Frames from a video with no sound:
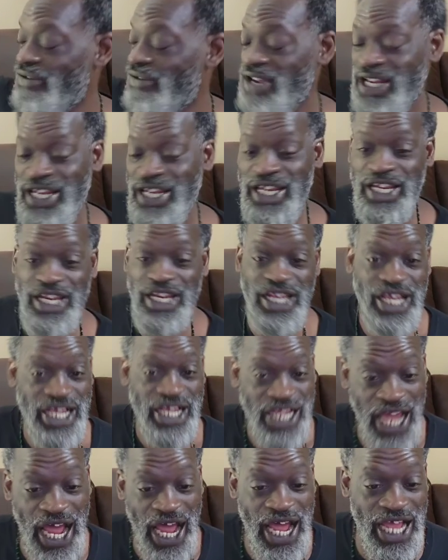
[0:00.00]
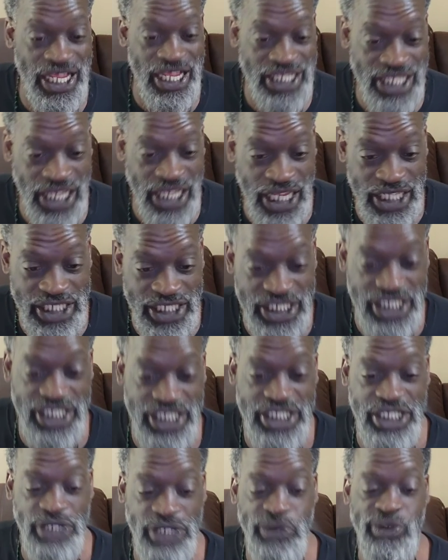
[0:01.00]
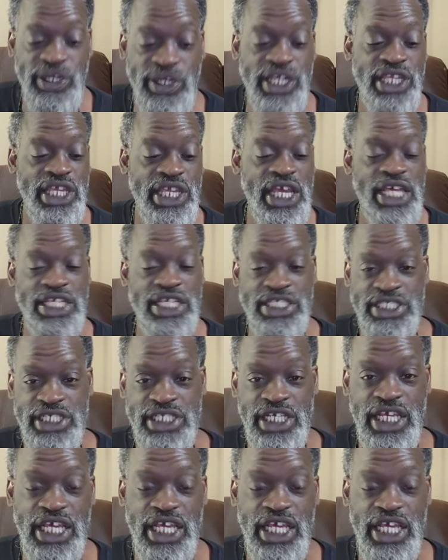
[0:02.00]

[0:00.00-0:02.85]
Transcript: a contest to see who could guess